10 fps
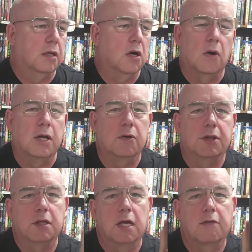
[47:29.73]
No, I don't
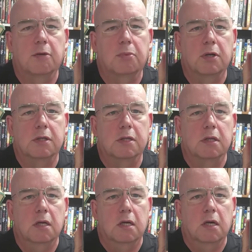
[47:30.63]
think they ever printed
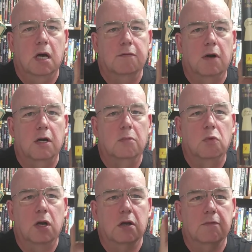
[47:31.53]
a volume
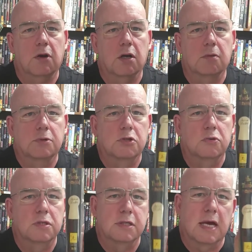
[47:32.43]
one and a volume two
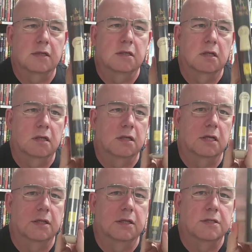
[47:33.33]
set
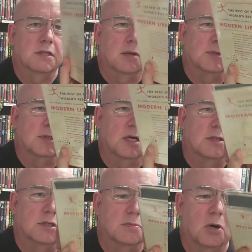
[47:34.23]
in this type of size,
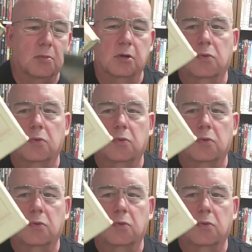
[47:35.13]
the small book.